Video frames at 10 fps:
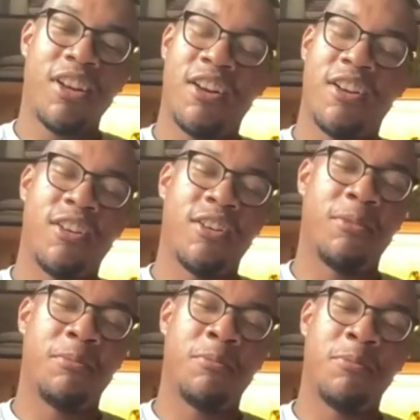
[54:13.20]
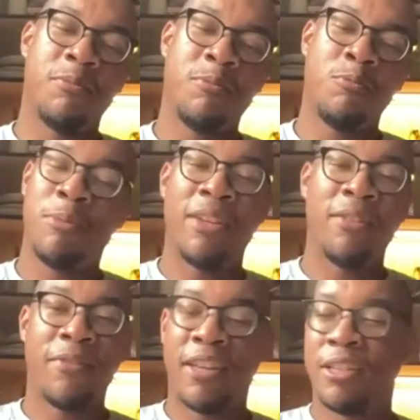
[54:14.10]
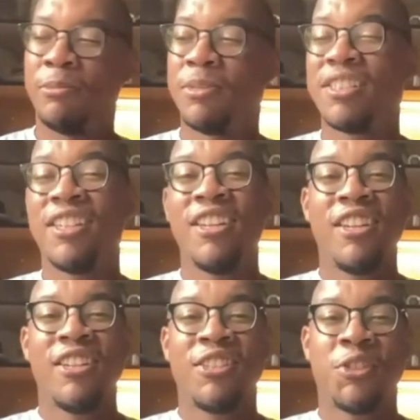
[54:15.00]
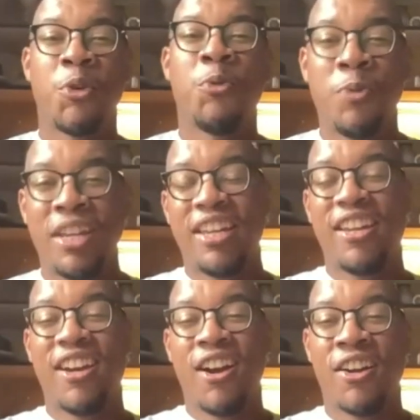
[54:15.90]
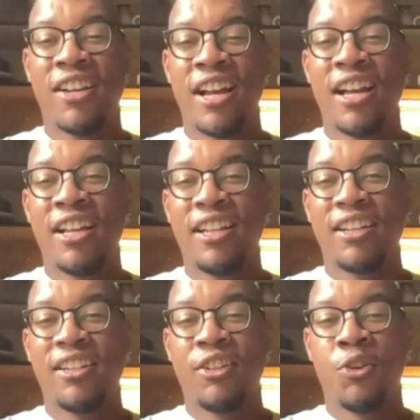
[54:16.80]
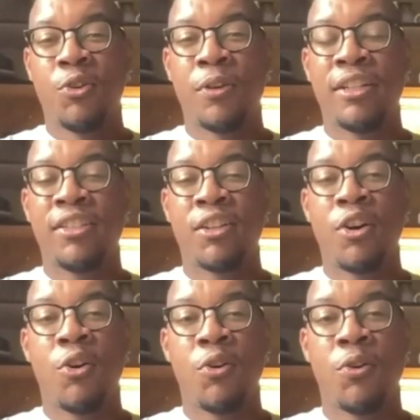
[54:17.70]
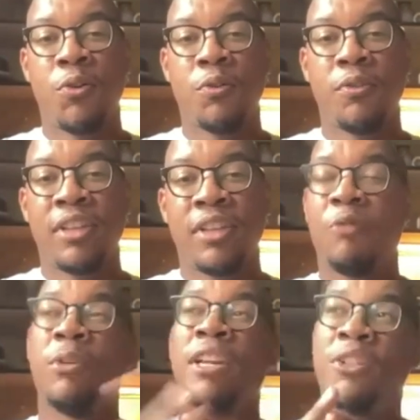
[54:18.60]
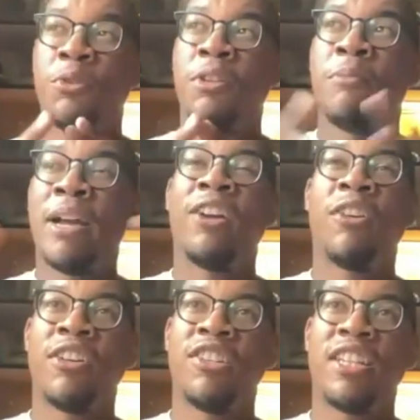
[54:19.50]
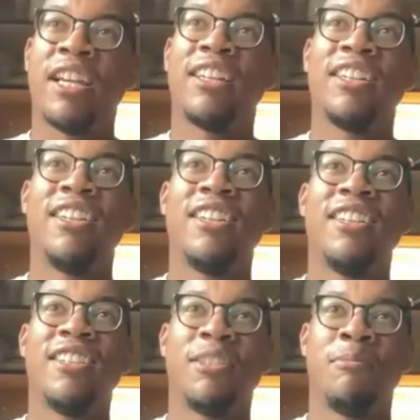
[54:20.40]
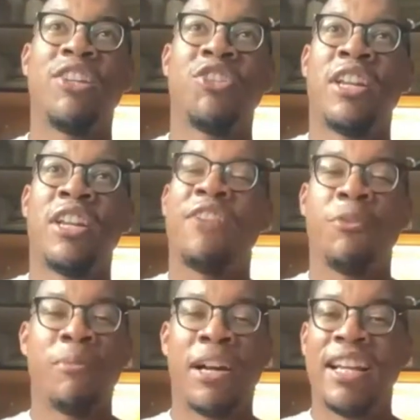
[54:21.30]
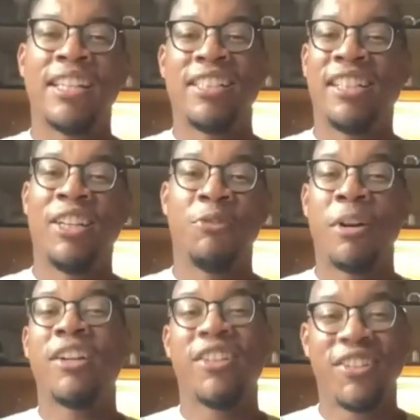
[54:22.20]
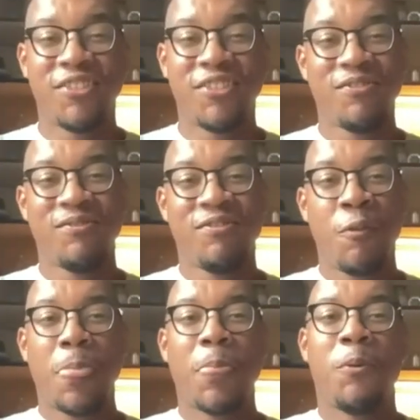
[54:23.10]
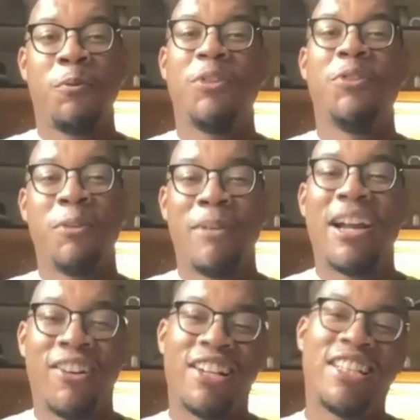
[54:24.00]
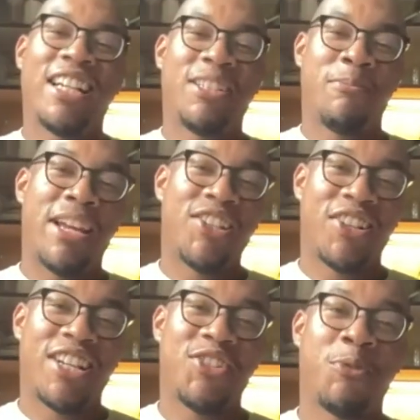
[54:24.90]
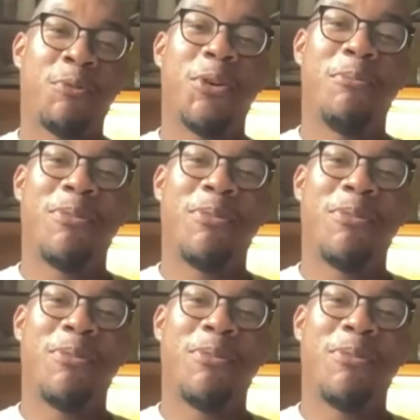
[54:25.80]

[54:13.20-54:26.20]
women and femmes. So we are not going to hold, like we're not doing a background check to make sure that everybody has a clean record. We're doing a background check to make sure that you're a real